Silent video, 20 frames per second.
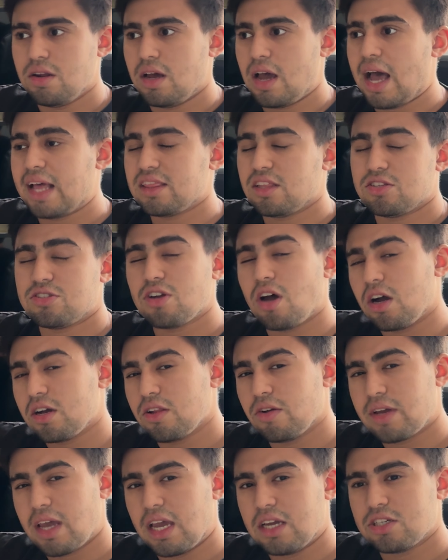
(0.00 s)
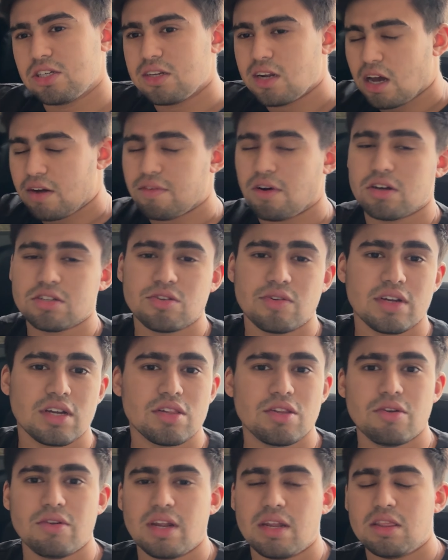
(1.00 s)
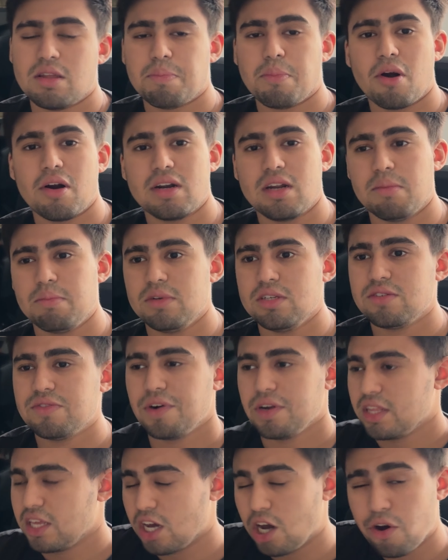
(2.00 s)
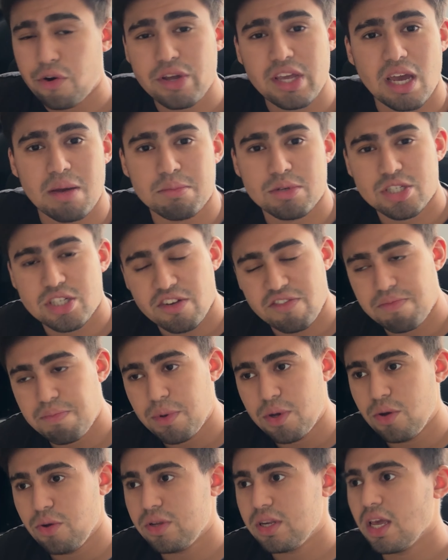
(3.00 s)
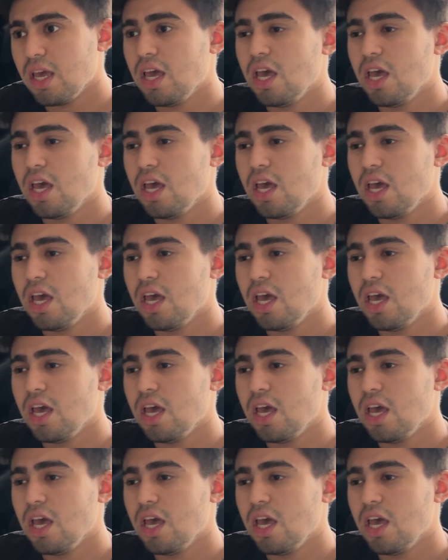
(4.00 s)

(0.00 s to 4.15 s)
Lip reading: at the stock location. I've also included the part numbers for the OEM shift boot,